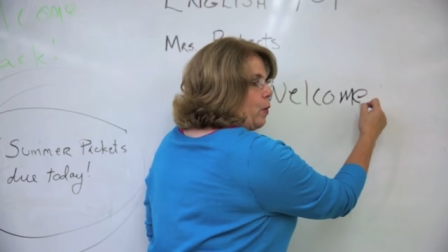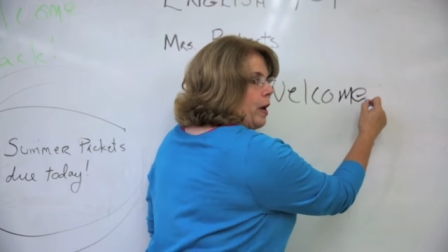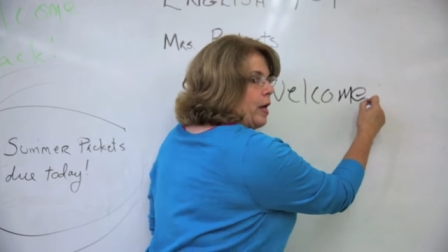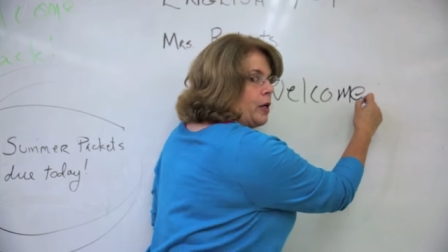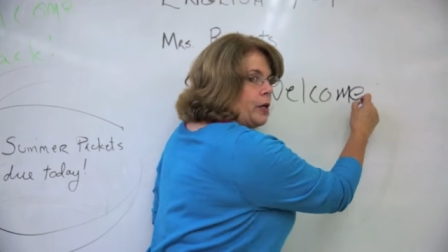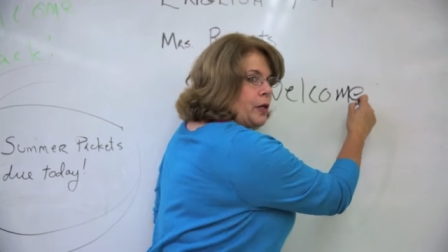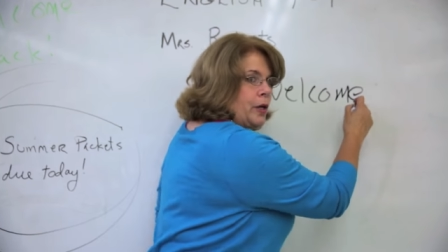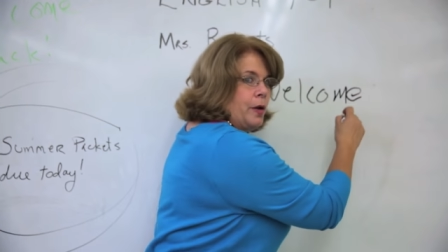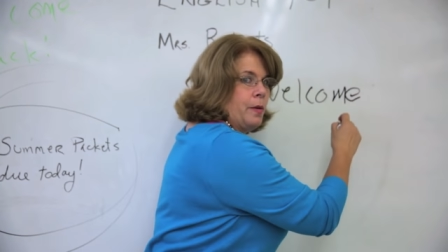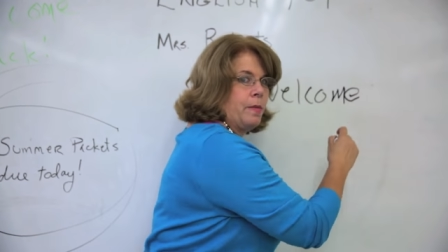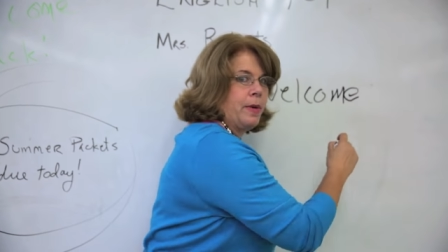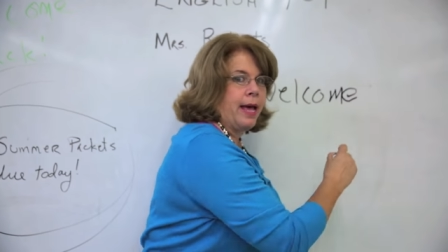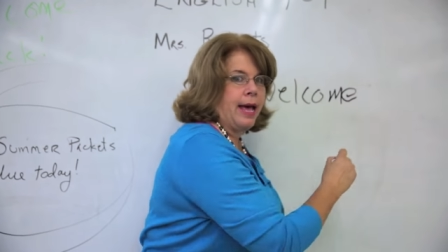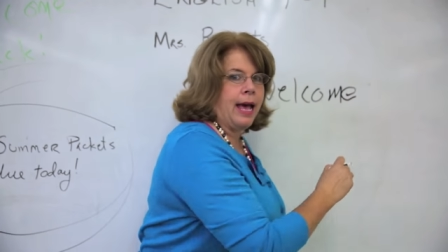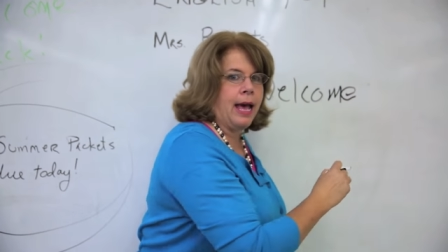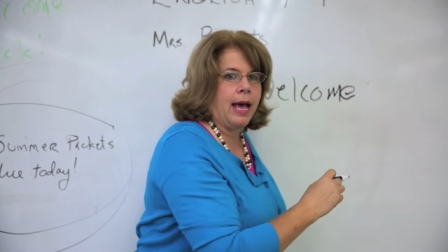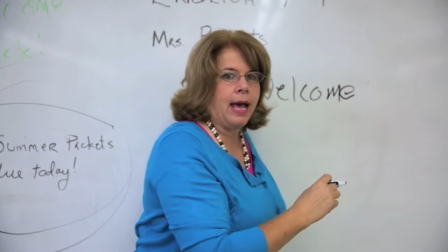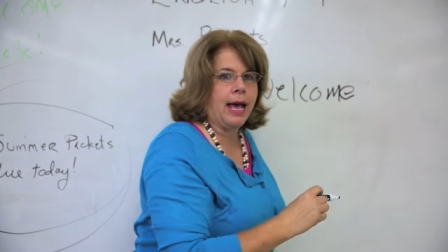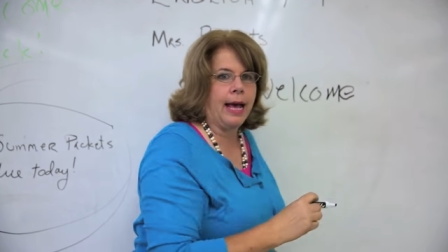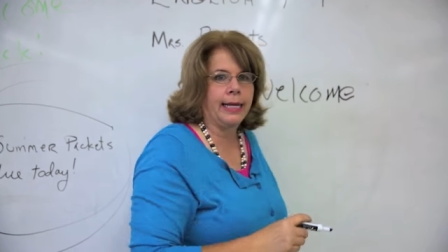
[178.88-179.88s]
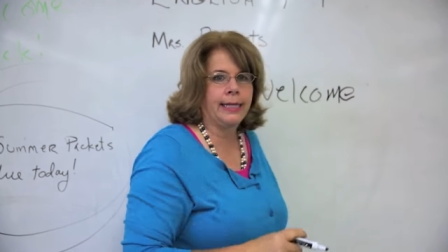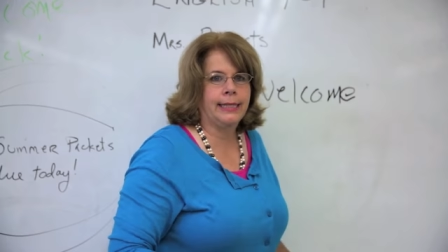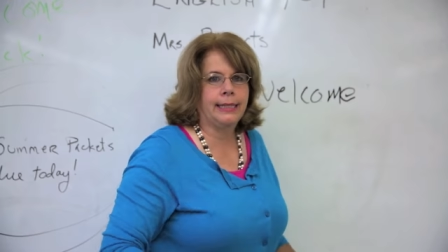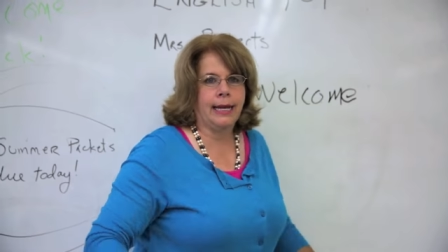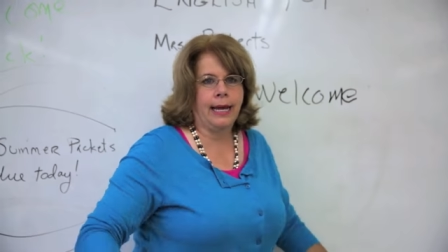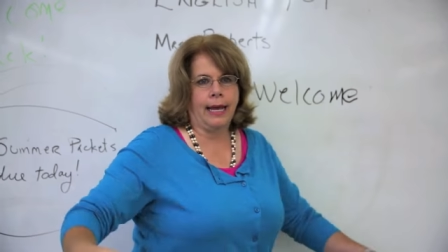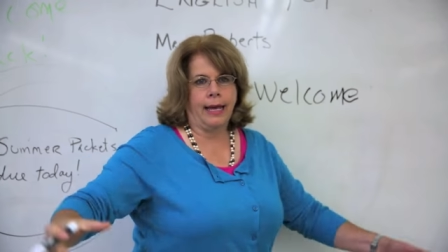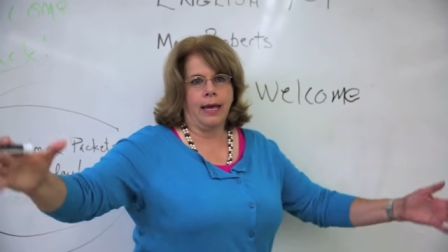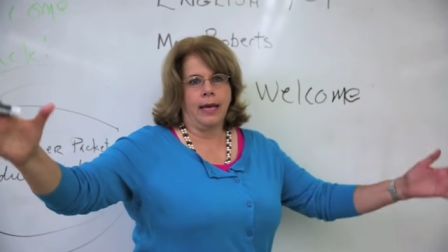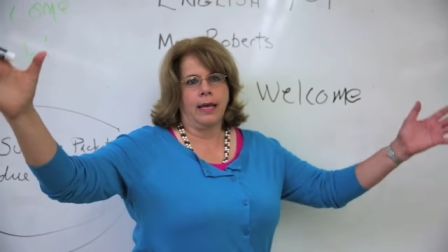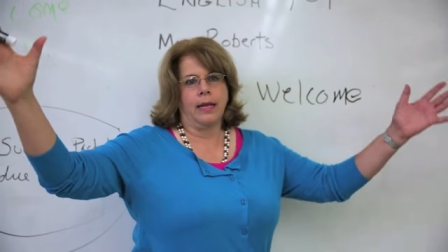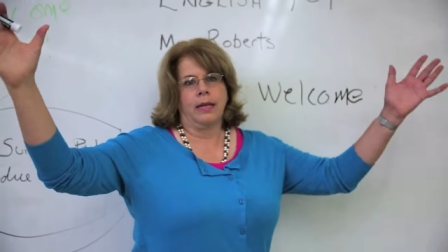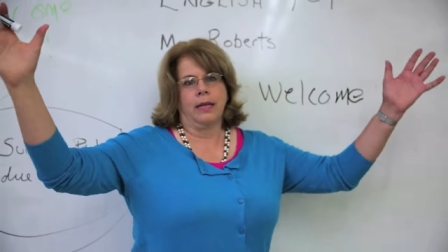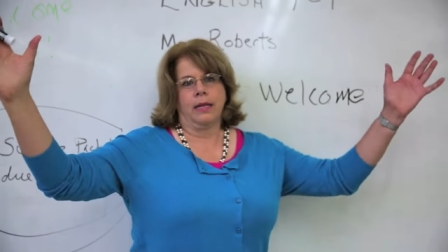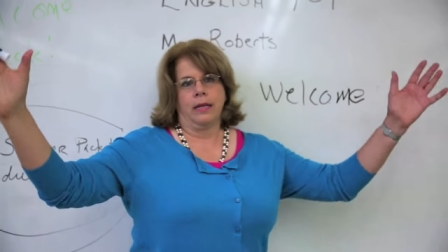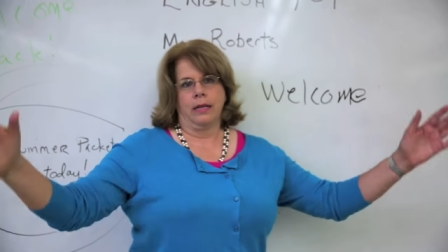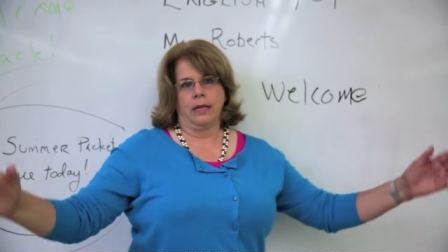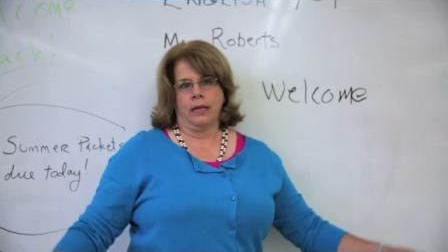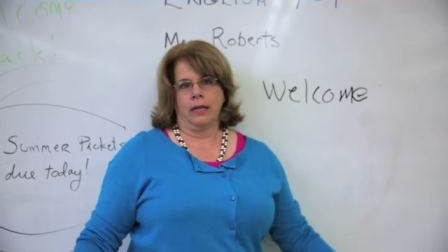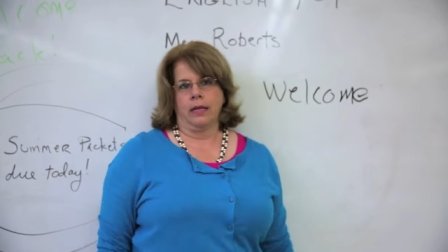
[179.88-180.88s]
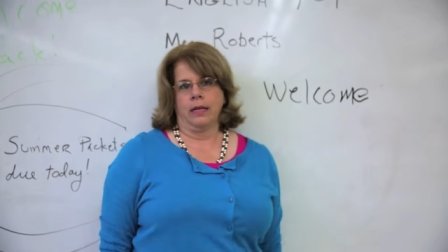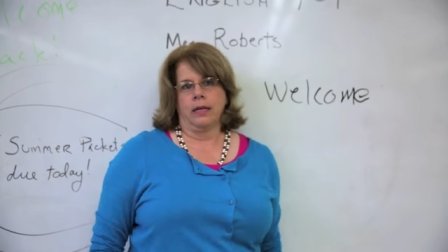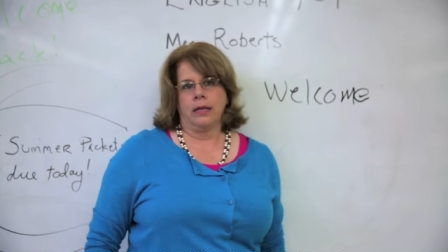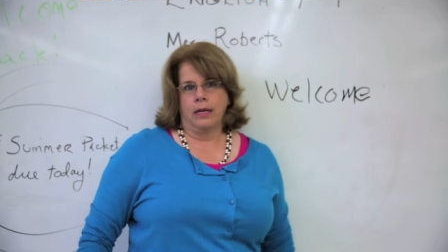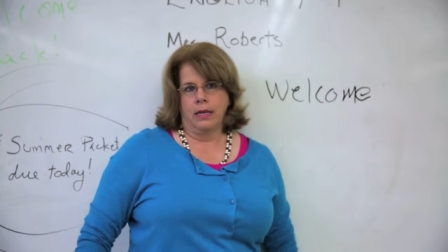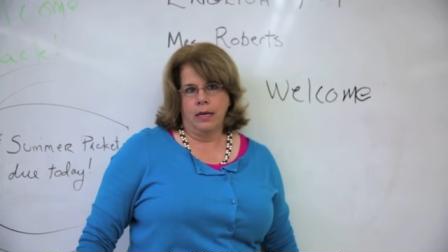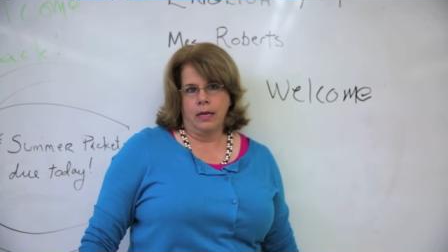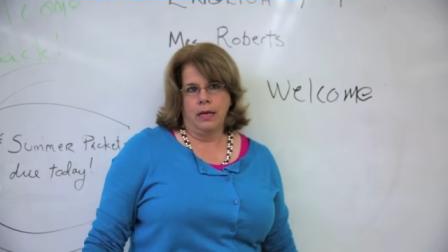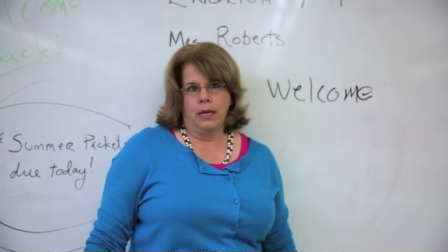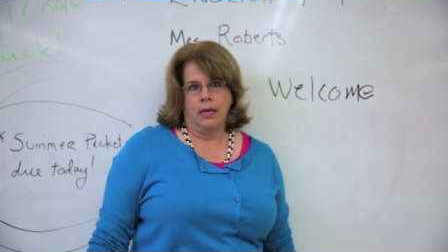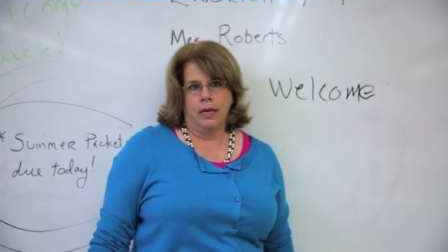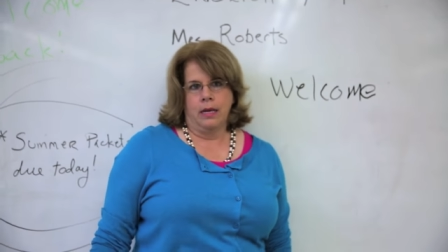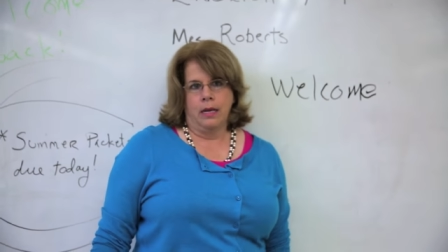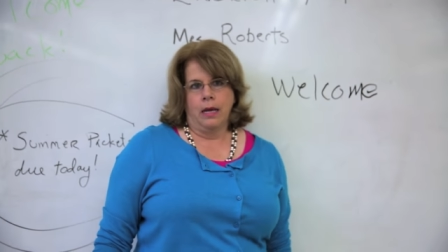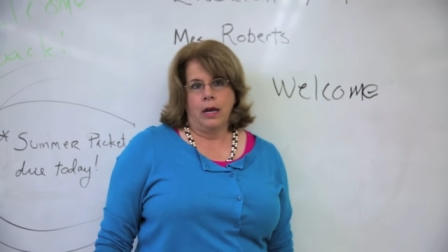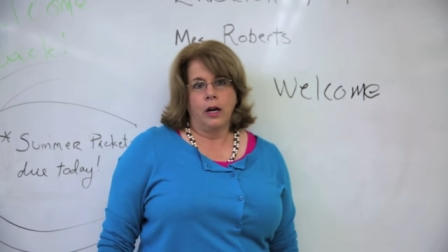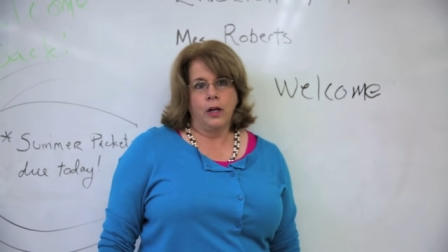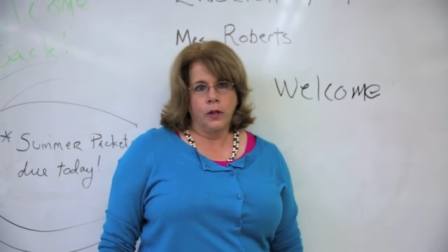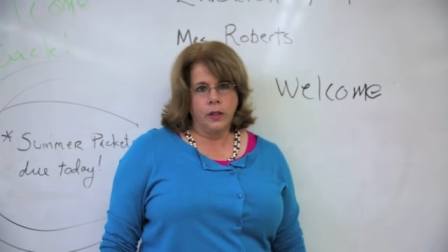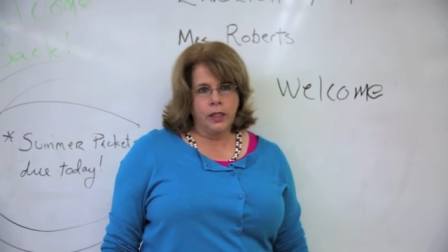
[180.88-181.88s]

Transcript: welcome essay. Are you